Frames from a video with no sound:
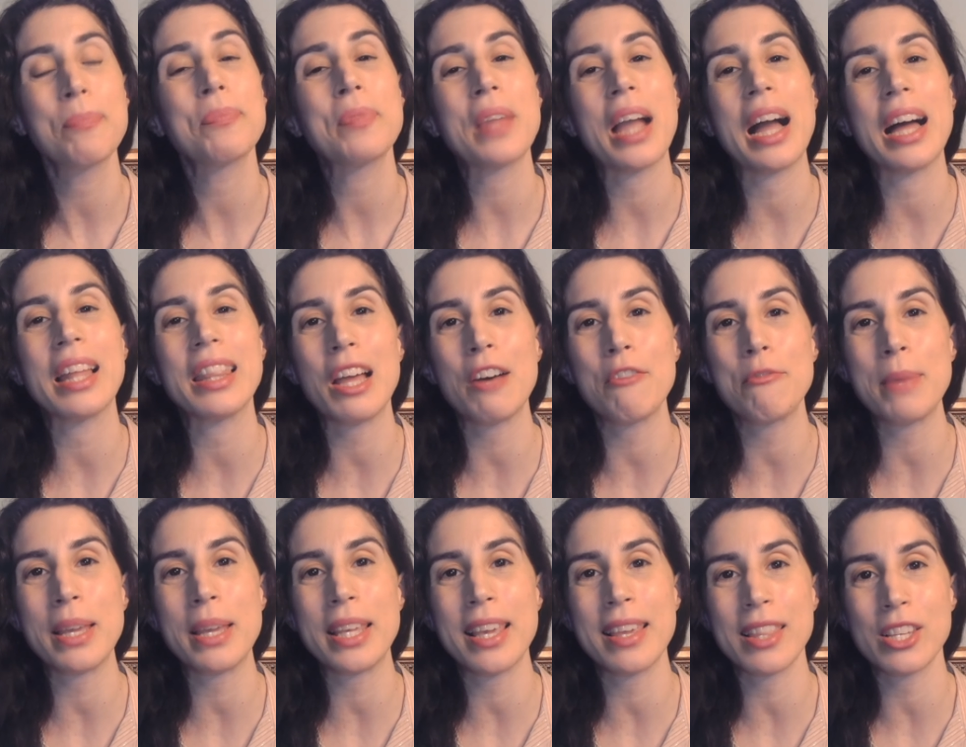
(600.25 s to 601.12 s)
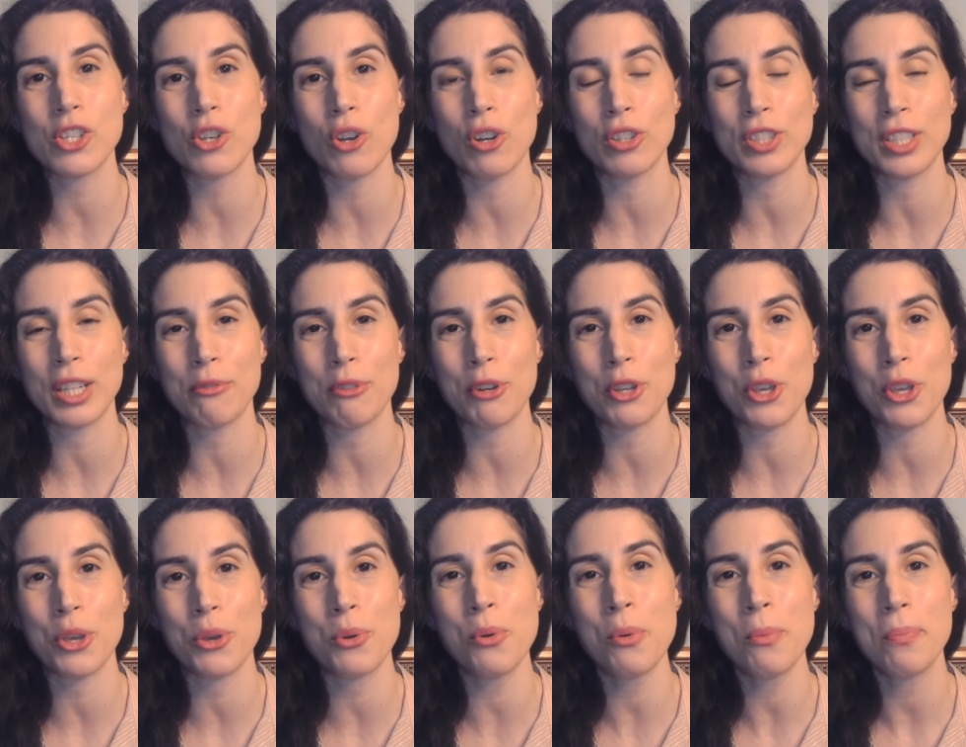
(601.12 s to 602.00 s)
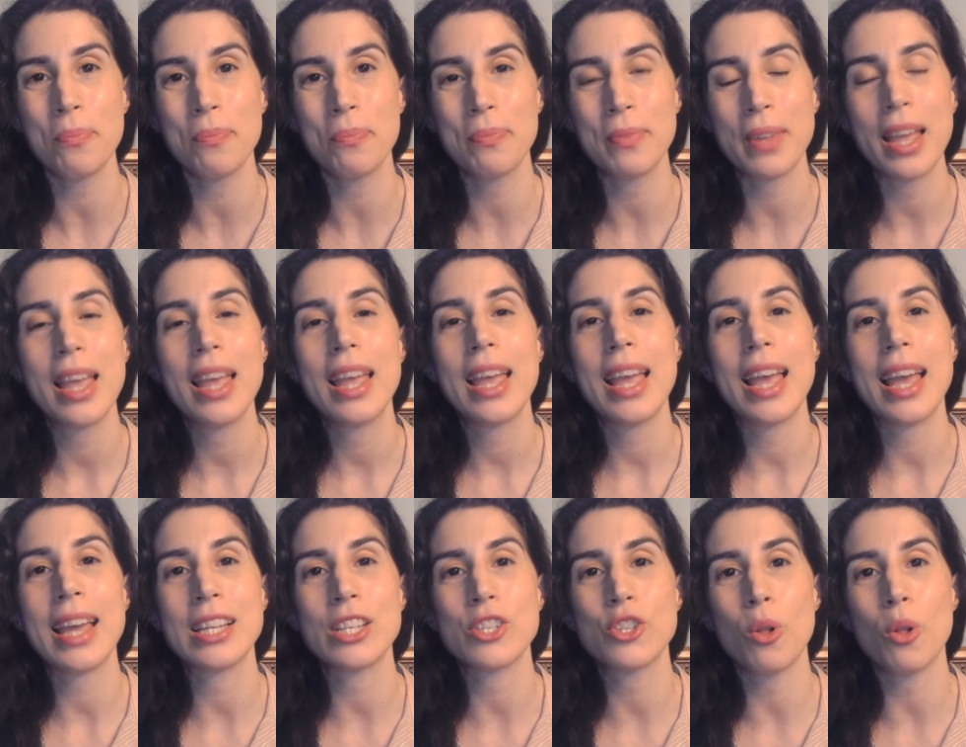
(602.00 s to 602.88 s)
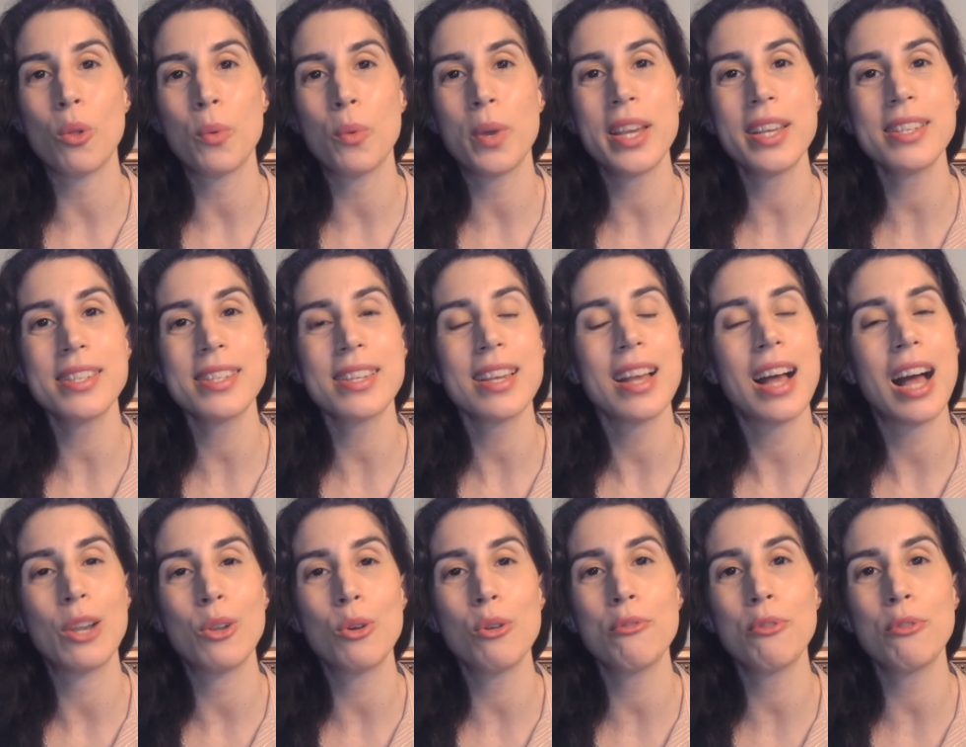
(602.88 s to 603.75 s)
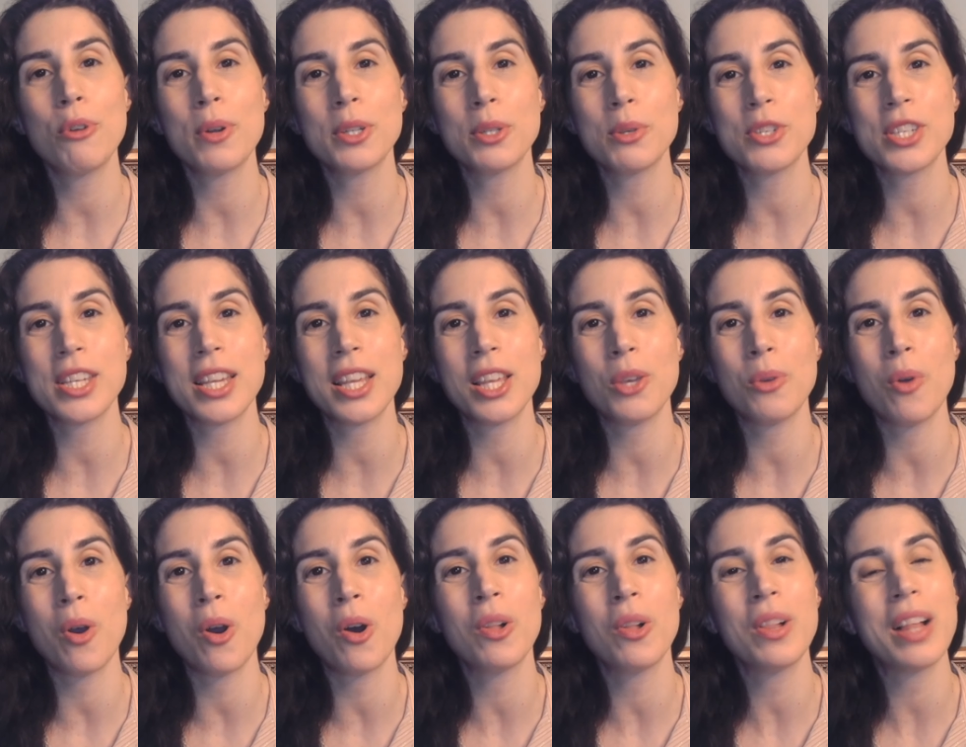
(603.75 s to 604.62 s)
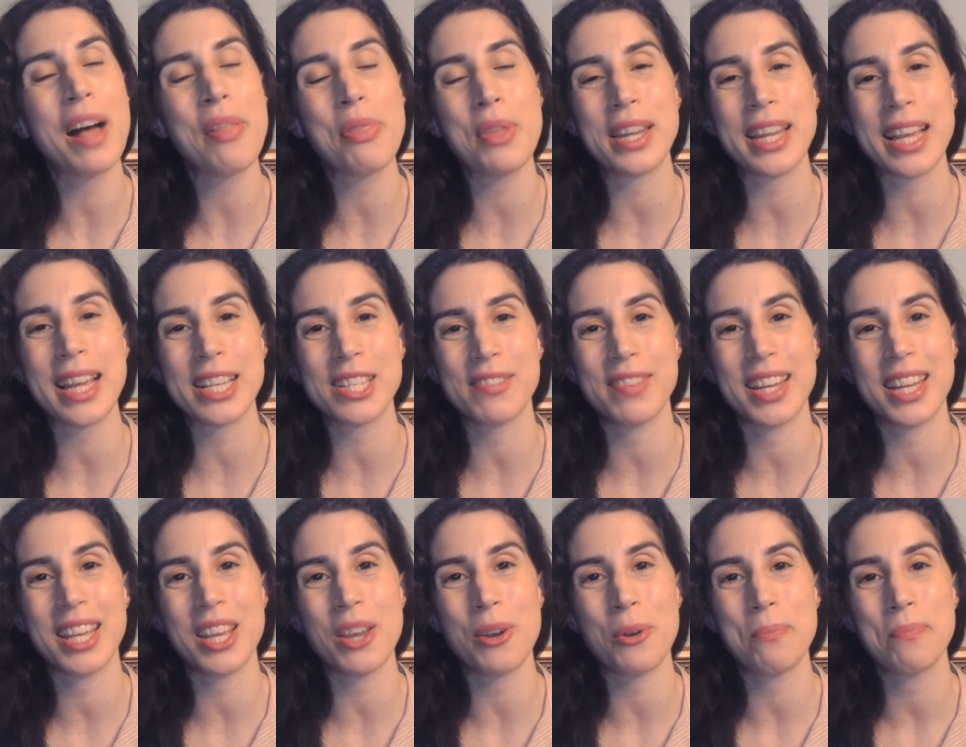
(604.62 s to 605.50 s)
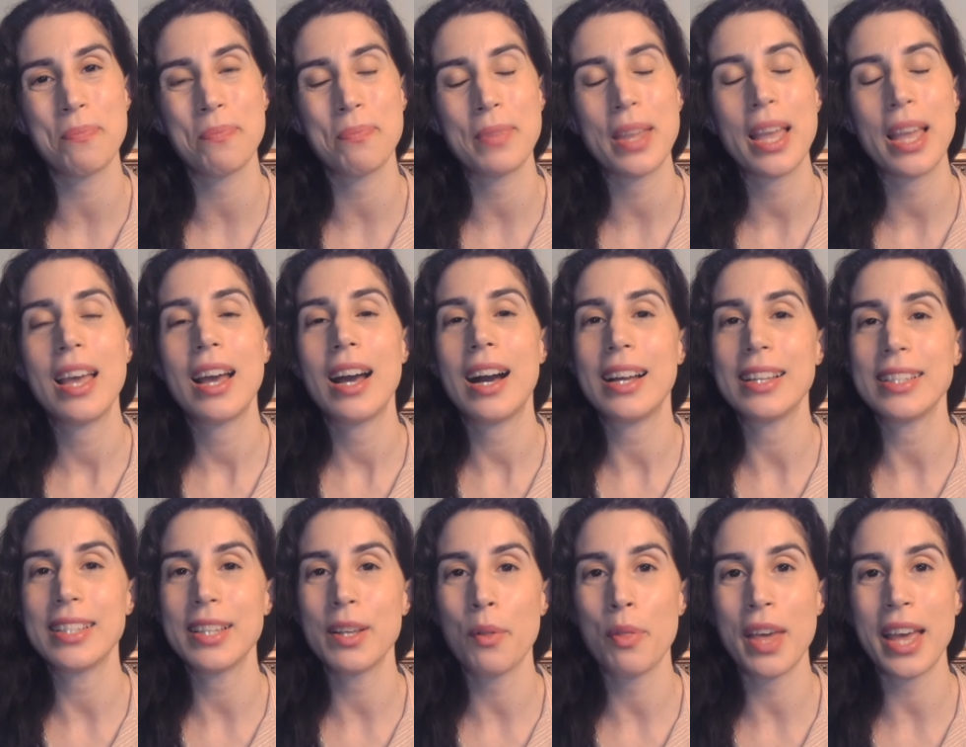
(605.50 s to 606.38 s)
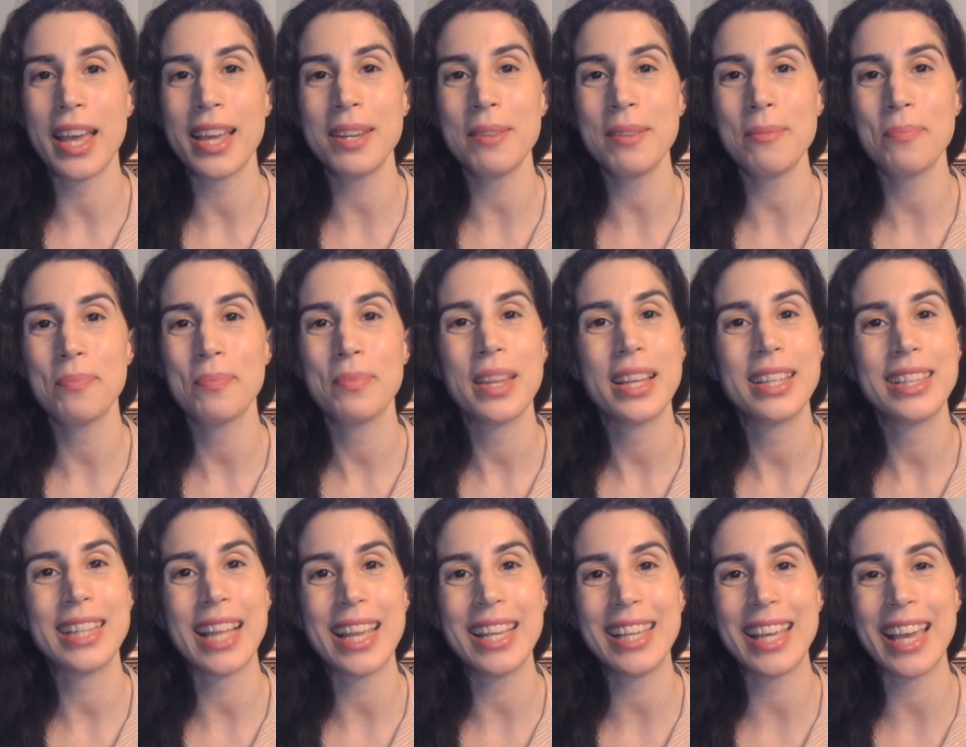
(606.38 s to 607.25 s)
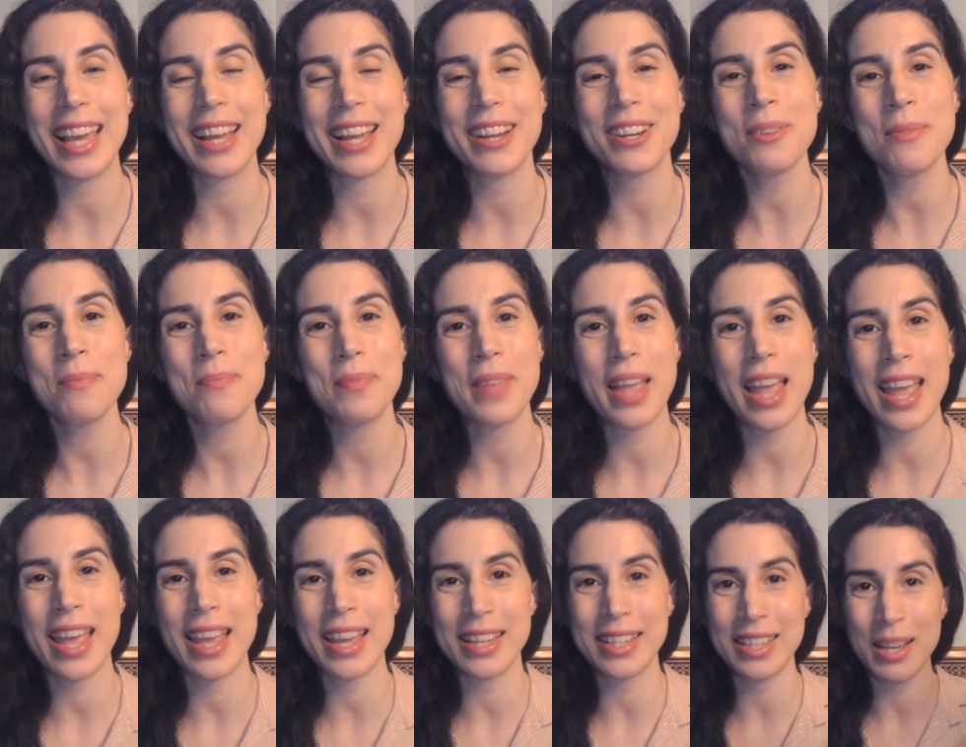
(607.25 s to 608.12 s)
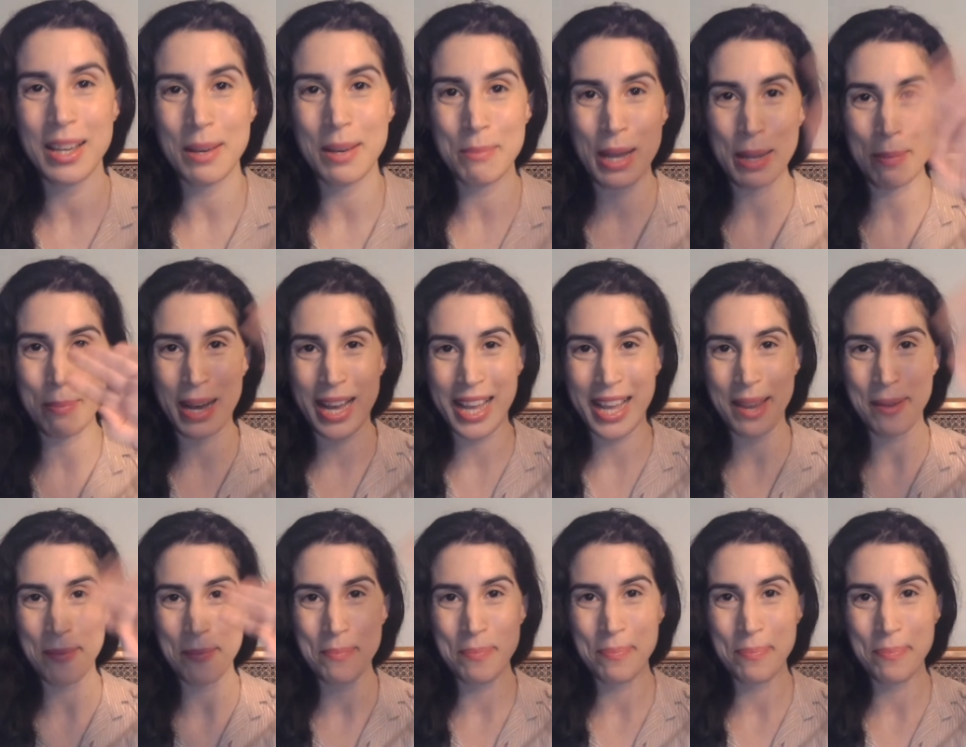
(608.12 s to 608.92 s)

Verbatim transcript: I love making this content for you. And as always, I look forward to seeing you all at the next video. Until then, take care and bye-bye.